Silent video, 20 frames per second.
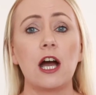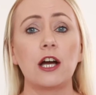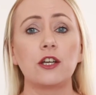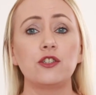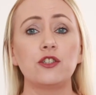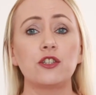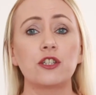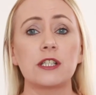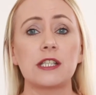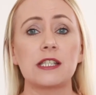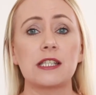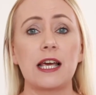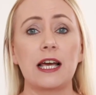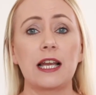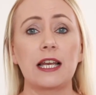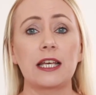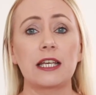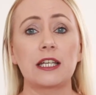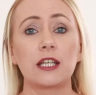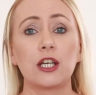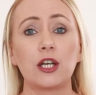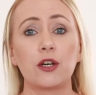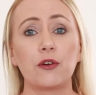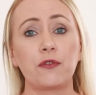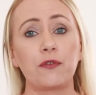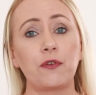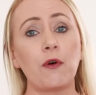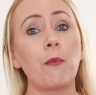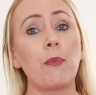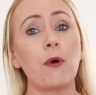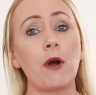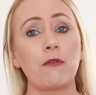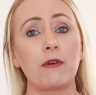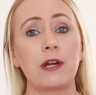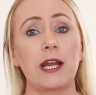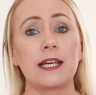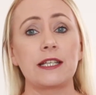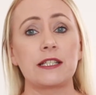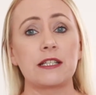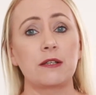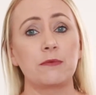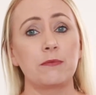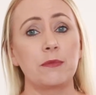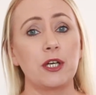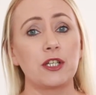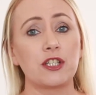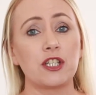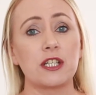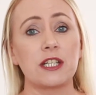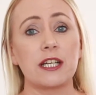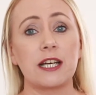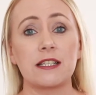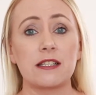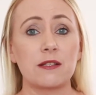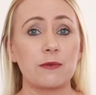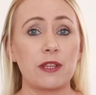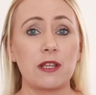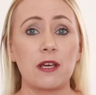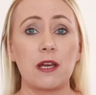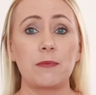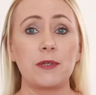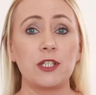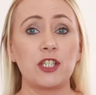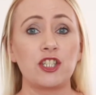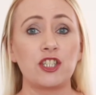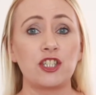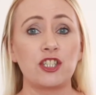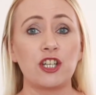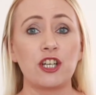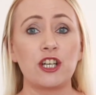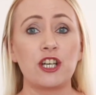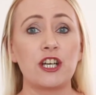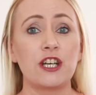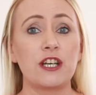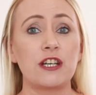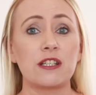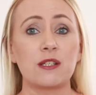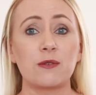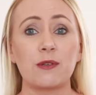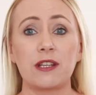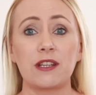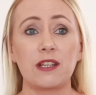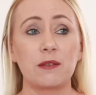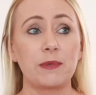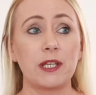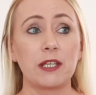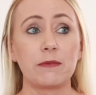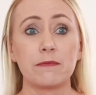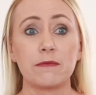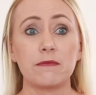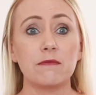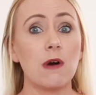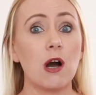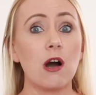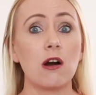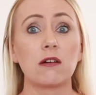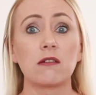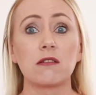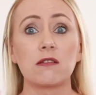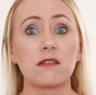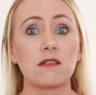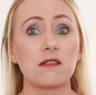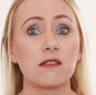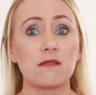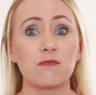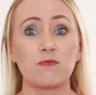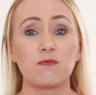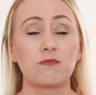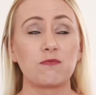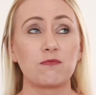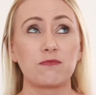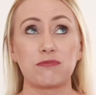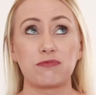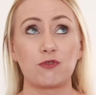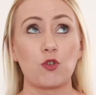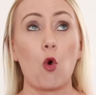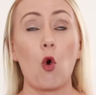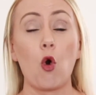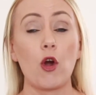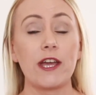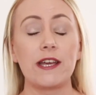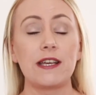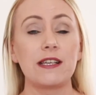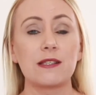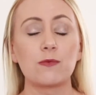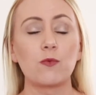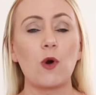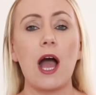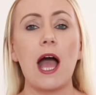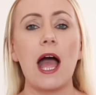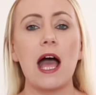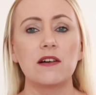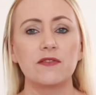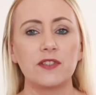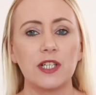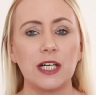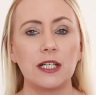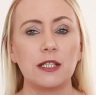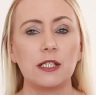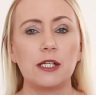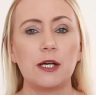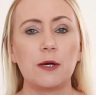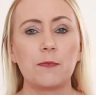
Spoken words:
and you're selling football related merchandise, whether they be shirts, whether they be mugs, toys, whatever.